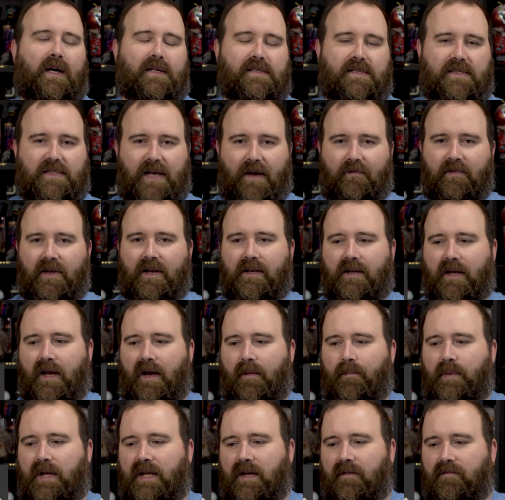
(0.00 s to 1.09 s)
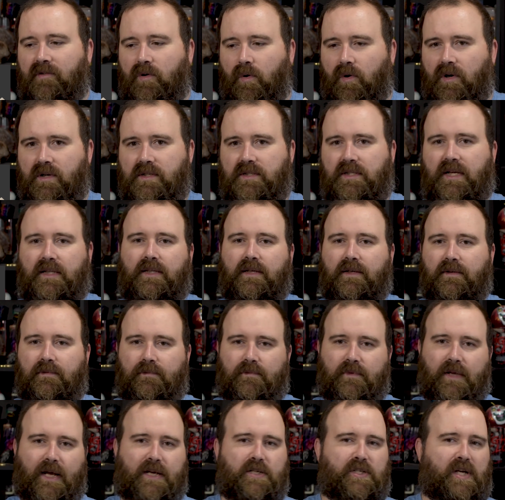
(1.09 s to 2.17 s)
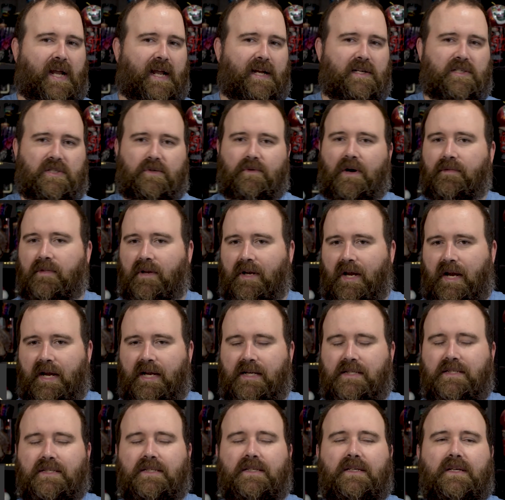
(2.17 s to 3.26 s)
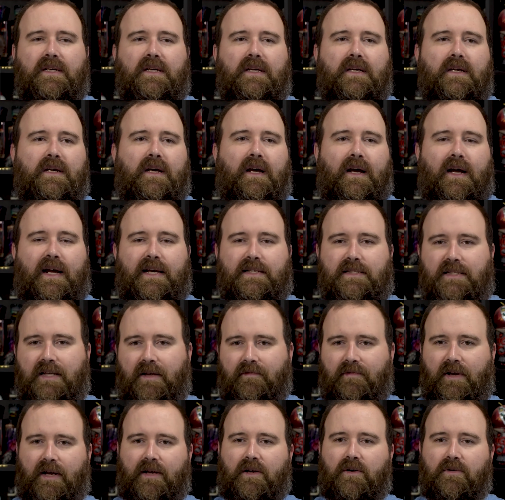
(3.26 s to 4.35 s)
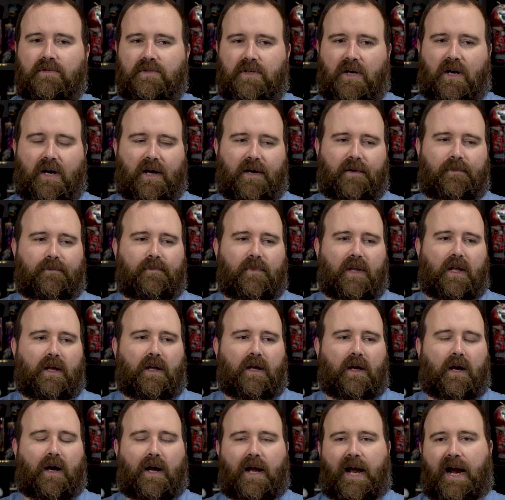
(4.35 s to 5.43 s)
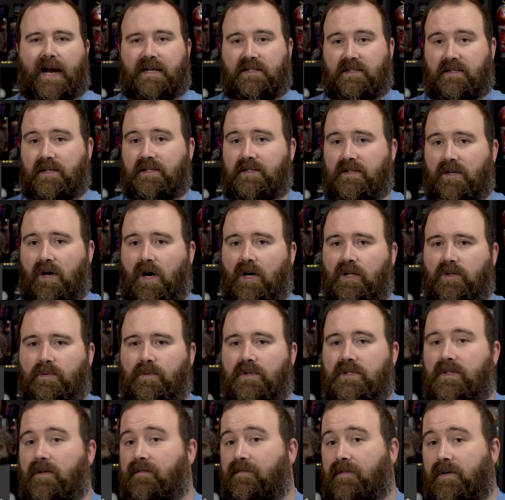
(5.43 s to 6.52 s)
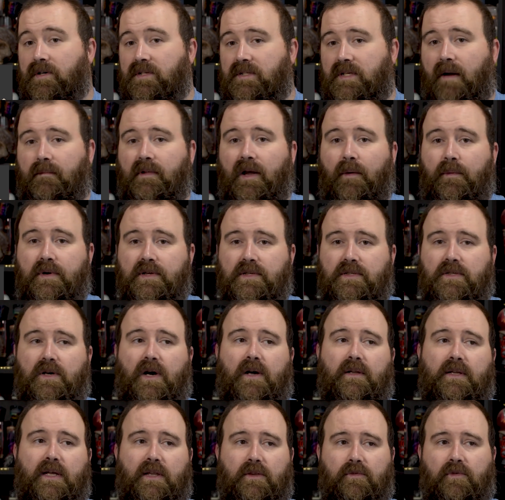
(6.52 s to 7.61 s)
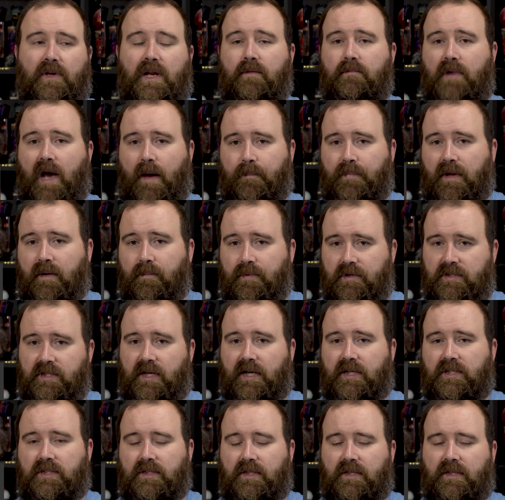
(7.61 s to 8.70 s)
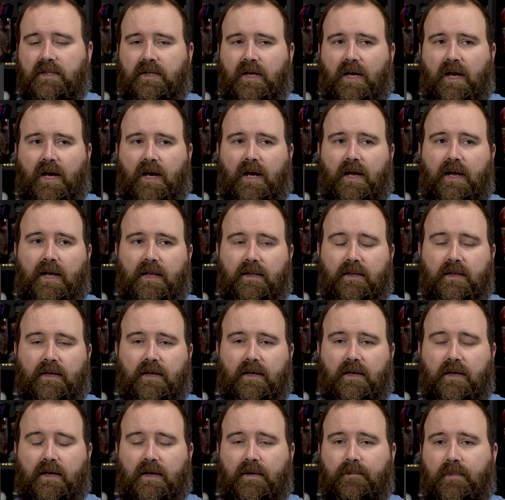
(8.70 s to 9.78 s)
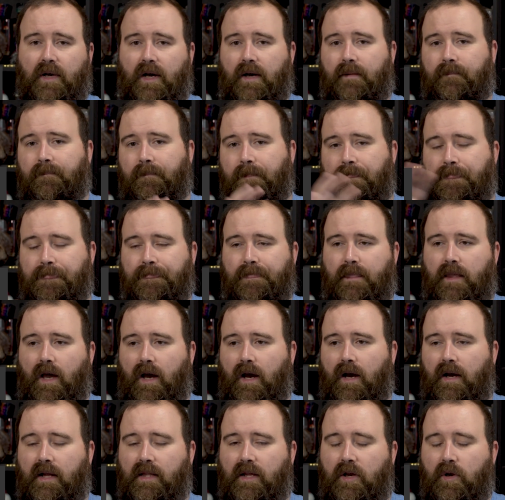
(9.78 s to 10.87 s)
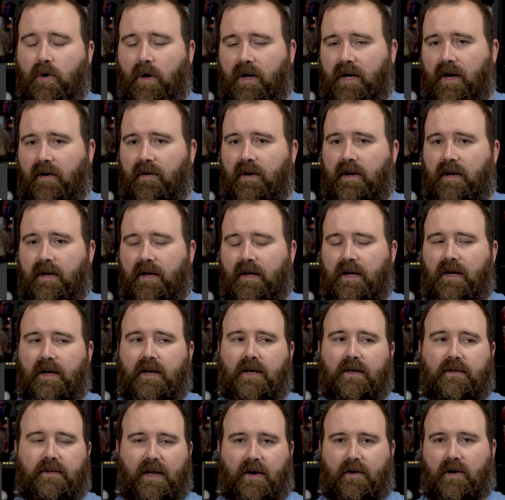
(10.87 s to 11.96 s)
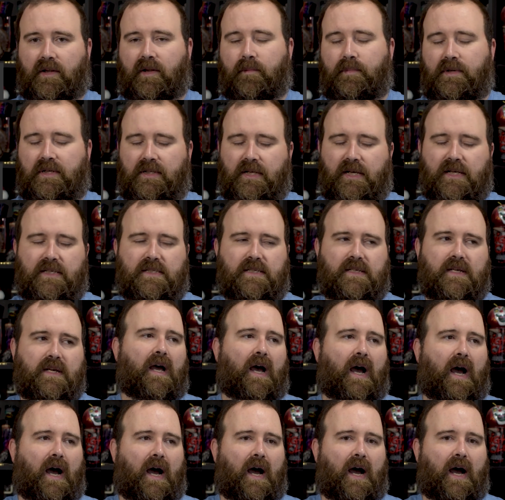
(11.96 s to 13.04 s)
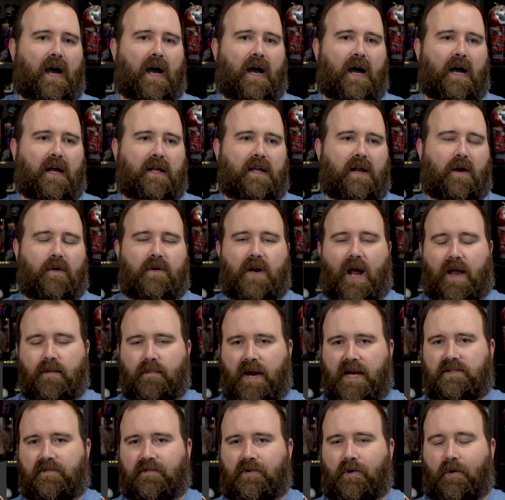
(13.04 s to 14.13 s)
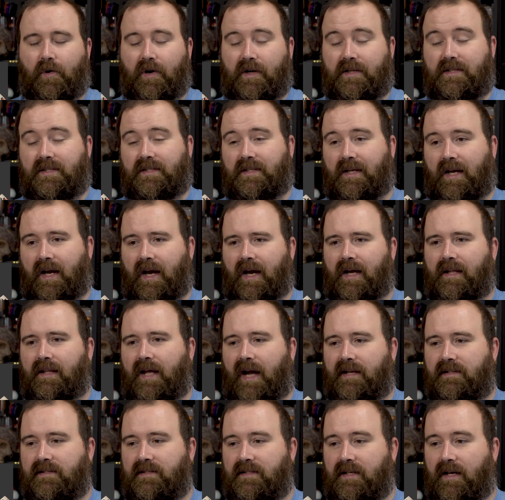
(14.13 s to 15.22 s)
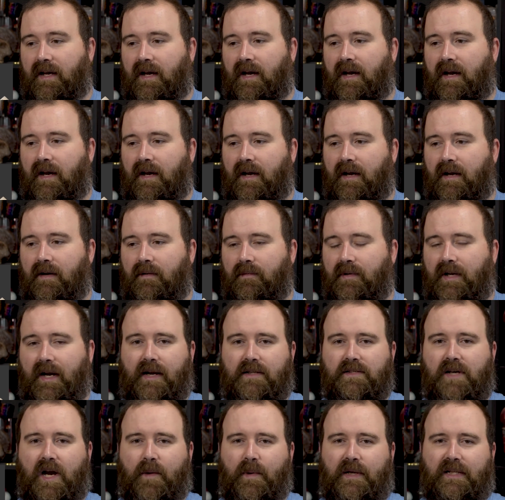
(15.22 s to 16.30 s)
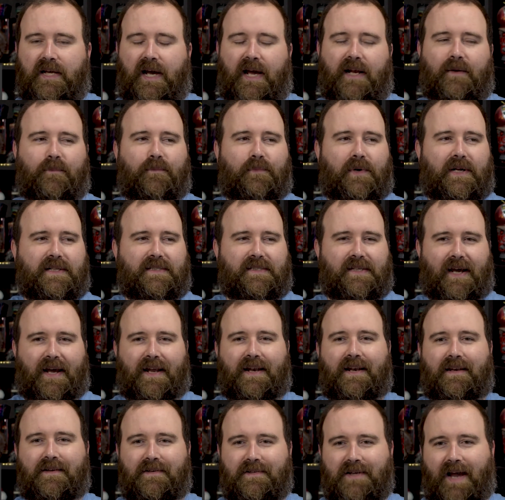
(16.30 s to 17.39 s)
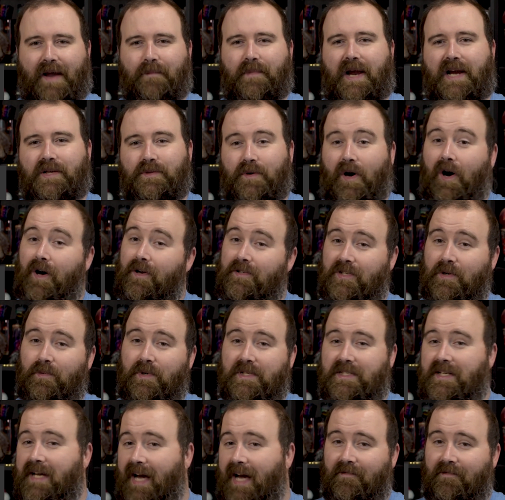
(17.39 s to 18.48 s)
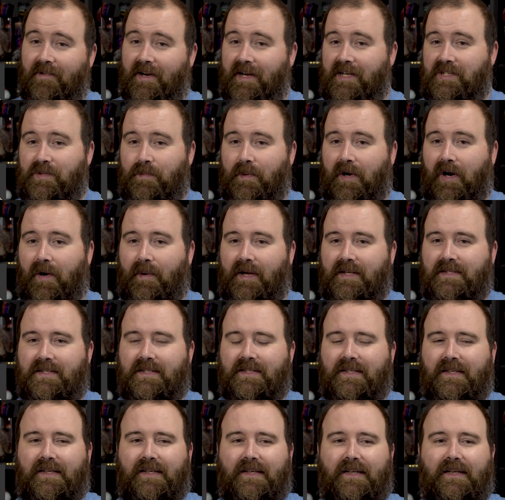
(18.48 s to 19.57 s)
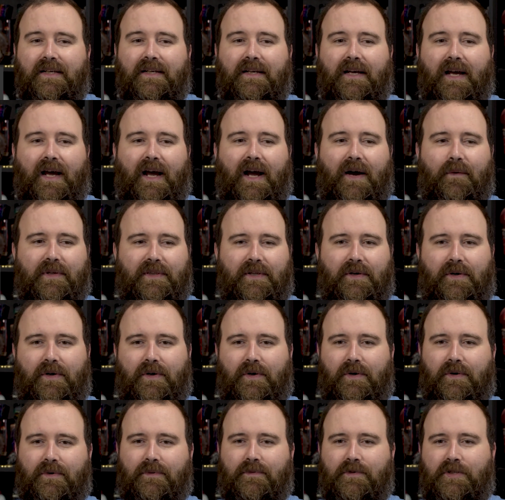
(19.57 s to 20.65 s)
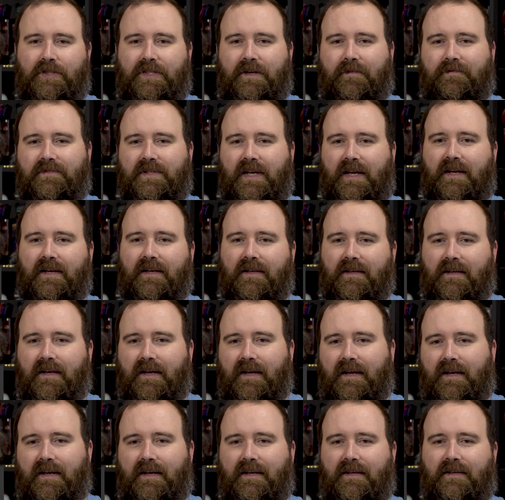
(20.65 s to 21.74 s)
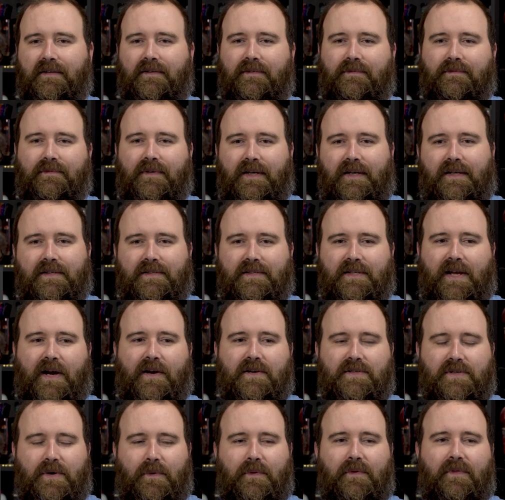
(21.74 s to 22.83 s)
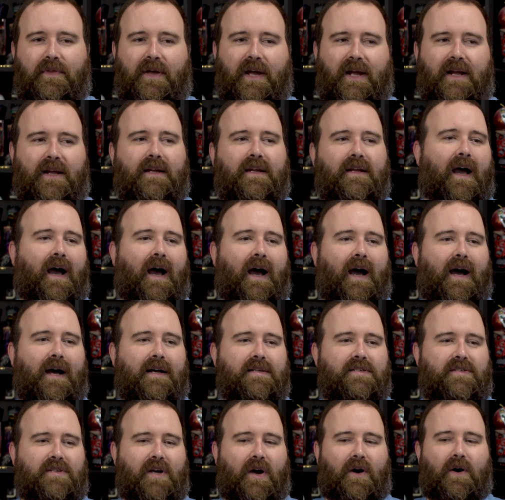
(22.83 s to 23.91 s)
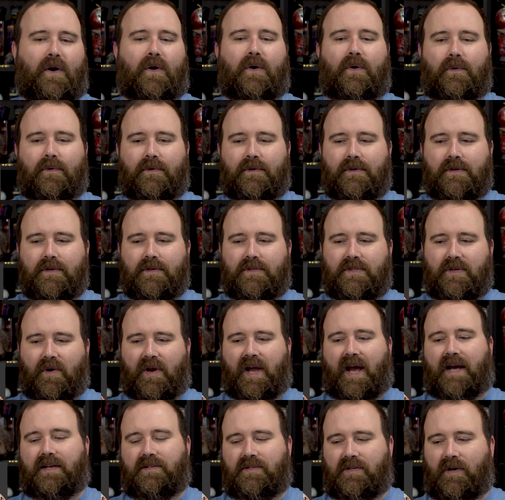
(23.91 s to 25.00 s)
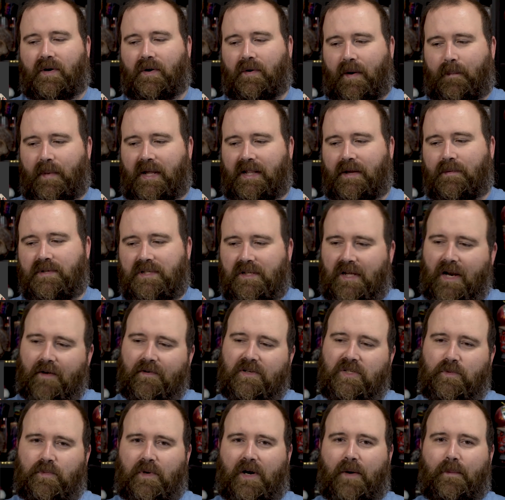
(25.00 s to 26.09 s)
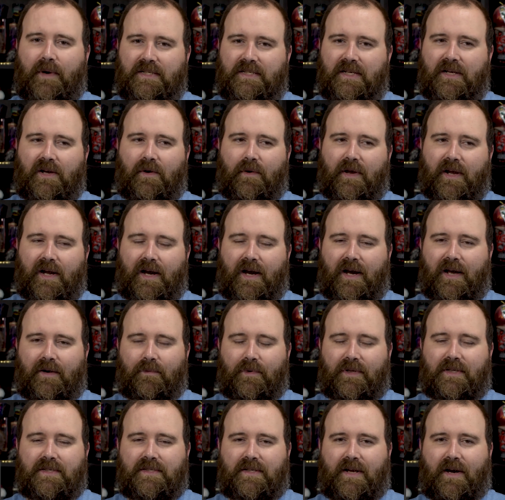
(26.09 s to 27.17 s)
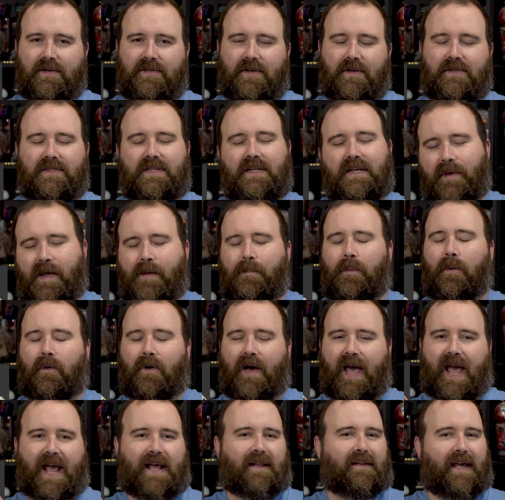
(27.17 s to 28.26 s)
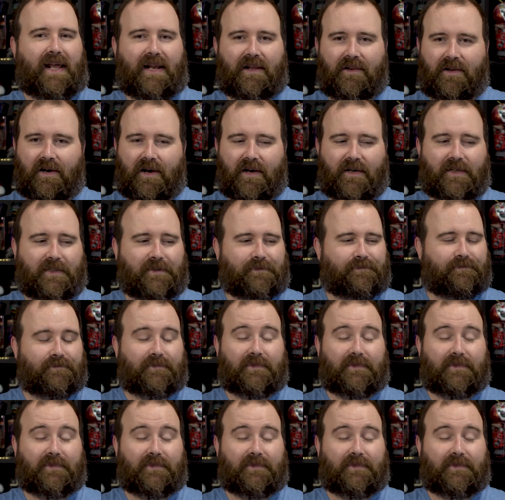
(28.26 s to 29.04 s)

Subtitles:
7 being, of course, that they changed throughout the night as the event goes on. Acid Assault was the first time that we saw the 3D mapping projection in the New York area there on the buildings. Night Maze, of course, that we're not going to talk about that, but Night Maze also was of an experiment with the whole shifting scare zone thing. So I mean, there was a lot of experimenting going on with the scare zones. People hate Lady Luck.